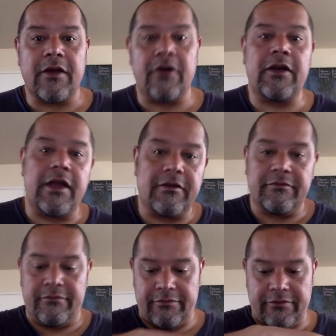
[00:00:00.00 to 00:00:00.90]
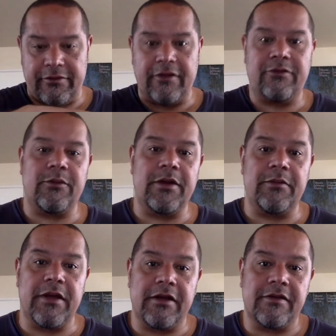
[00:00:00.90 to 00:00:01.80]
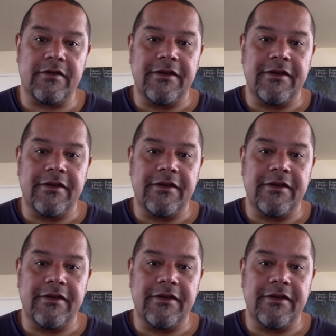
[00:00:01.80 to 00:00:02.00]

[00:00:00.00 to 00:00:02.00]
okay, it's like 20 minutes.